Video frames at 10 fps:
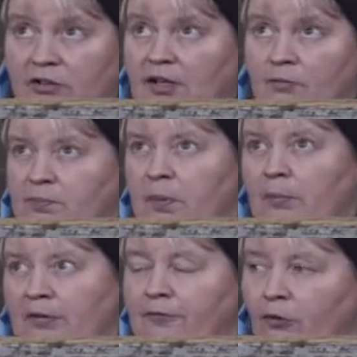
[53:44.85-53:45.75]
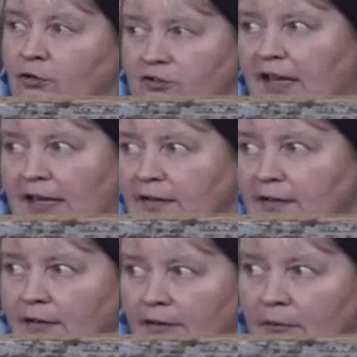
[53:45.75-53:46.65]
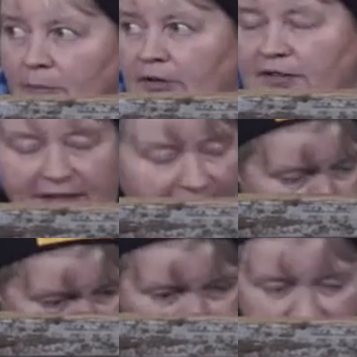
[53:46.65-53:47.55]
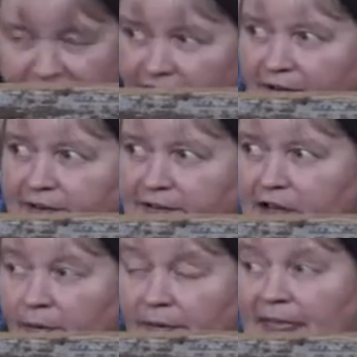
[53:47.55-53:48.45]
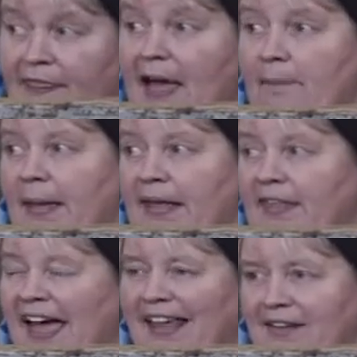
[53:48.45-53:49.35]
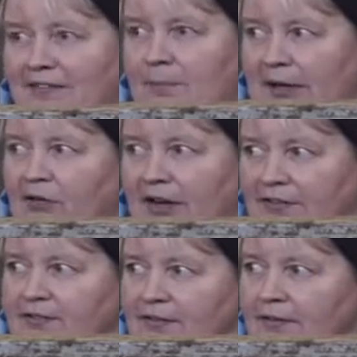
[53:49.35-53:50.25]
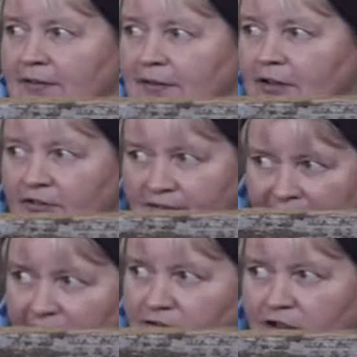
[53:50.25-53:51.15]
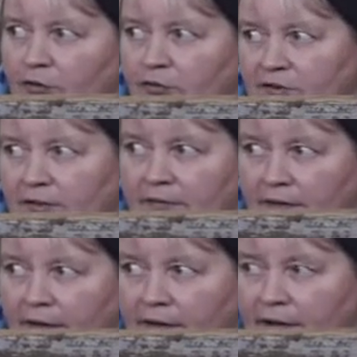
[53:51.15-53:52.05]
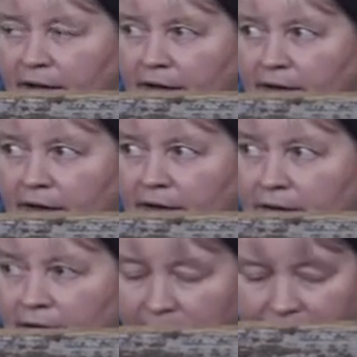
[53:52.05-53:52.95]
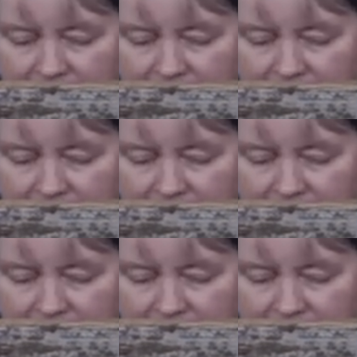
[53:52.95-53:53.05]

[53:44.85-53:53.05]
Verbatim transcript: he was probably 14, but this animal just decided to go. And then that, may, that is the big risk because then it's loose and, and, and, and